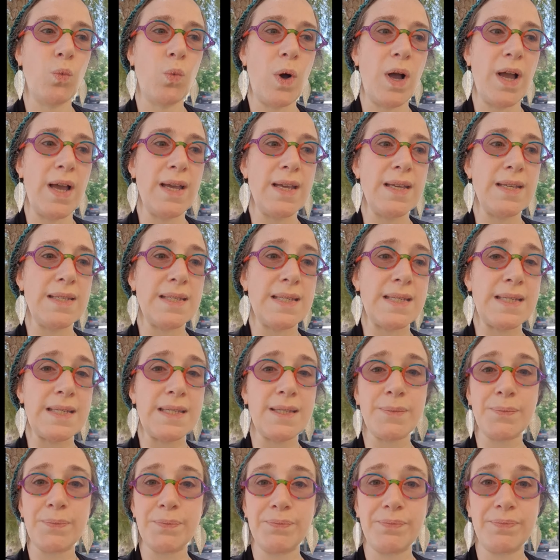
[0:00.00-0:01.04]

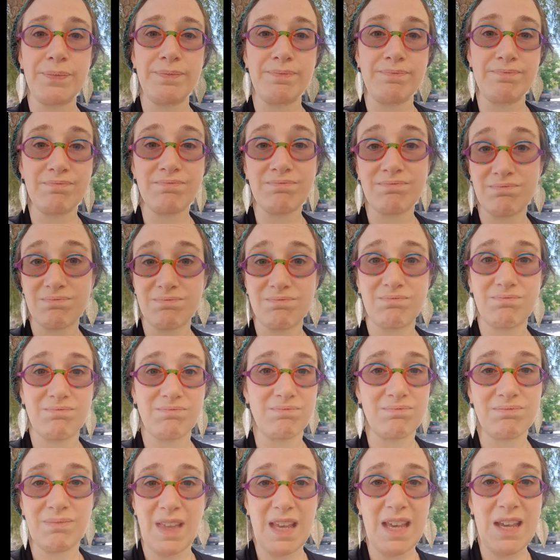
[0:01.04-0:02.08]
was
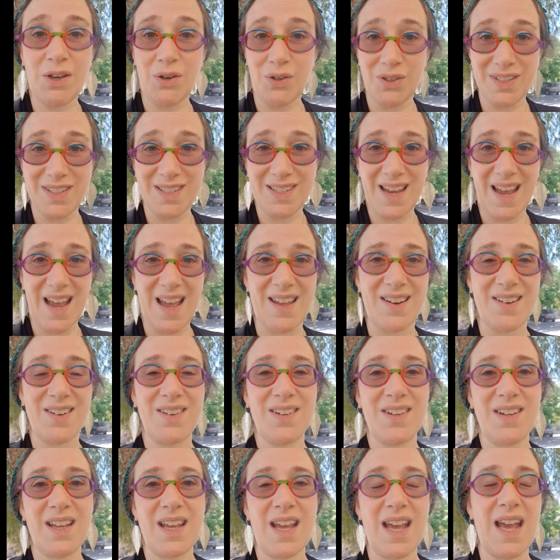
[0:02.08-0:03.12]
healed,
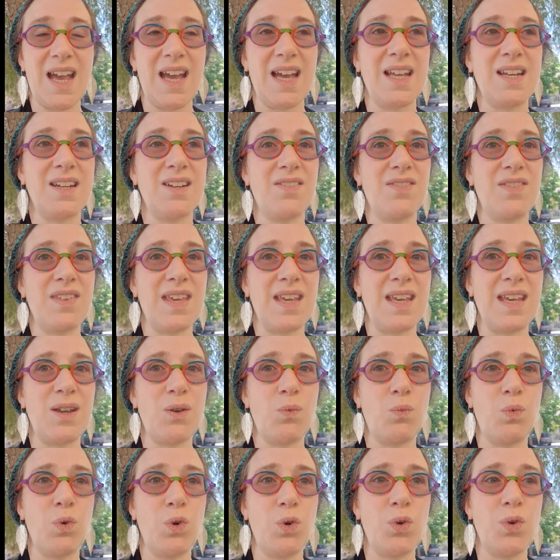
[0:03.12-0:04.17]
and
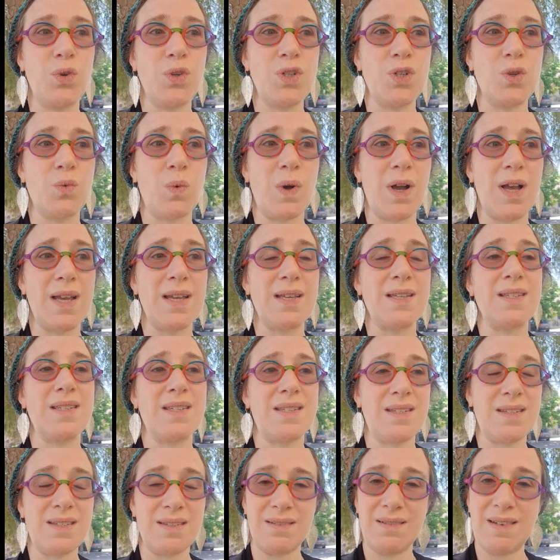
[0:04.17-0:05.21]
the wound
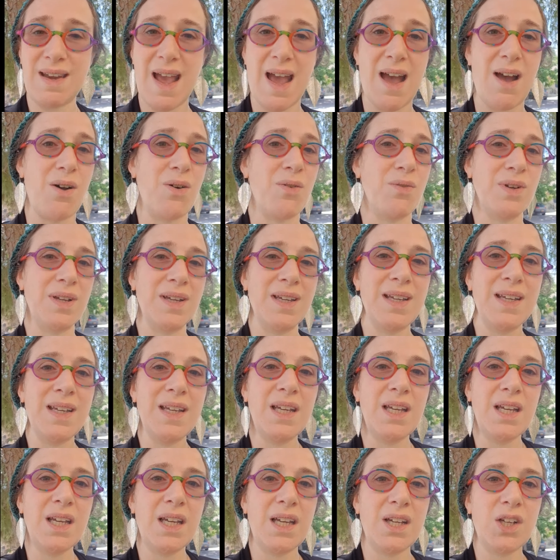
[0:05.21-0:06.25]
was now
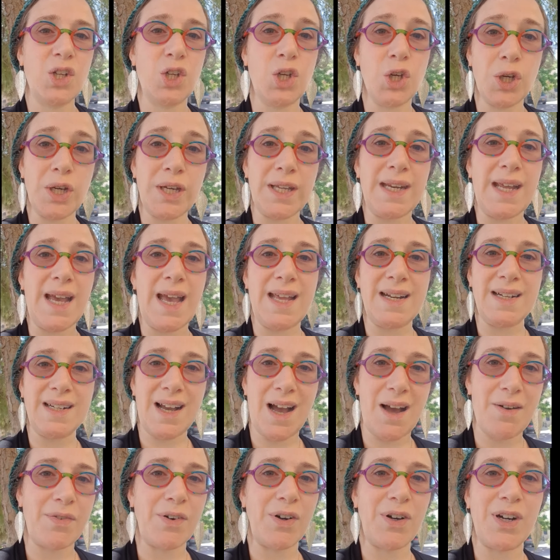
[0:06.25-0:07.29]
good and
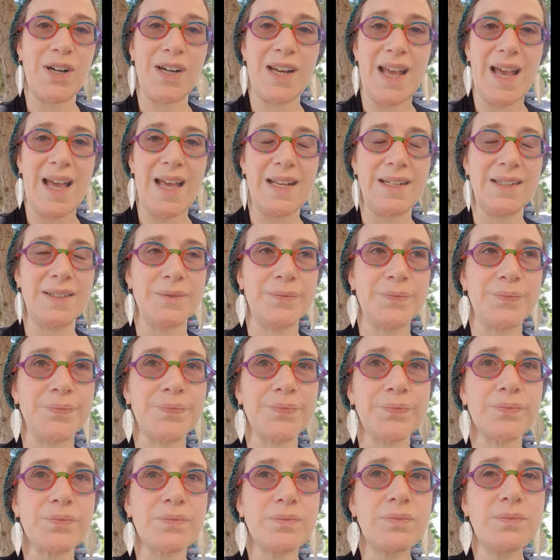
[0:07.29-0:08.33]
covered, and
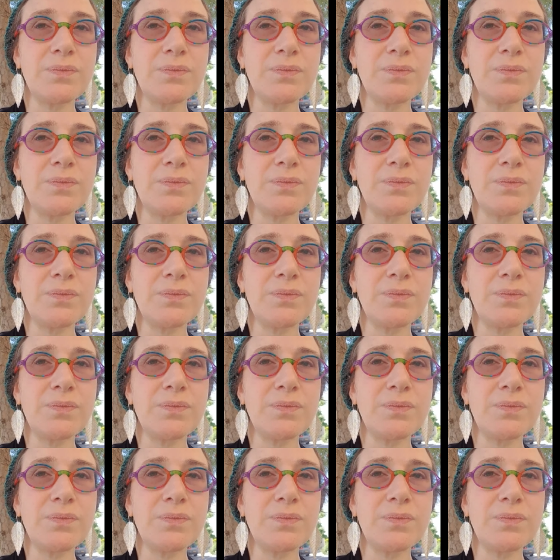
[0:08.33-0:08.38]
